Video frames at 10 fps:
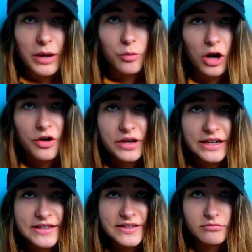I'm
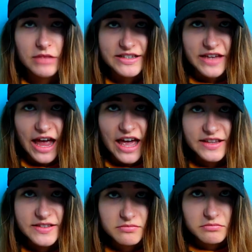wearing it as a
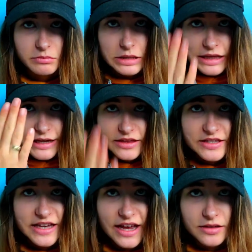hat, like
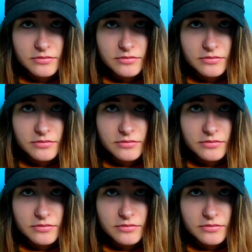this